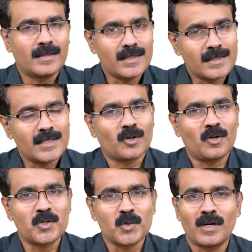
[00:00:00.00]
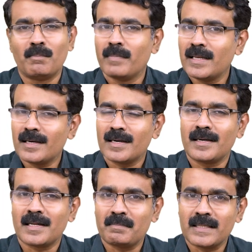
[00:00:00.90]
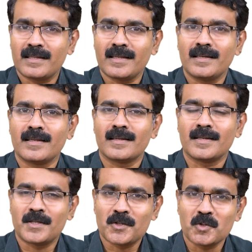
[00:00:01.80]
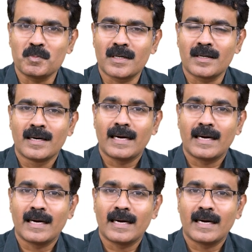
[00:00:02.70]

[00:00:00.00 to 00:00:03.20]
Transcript: this is also a malignant epithelial tumor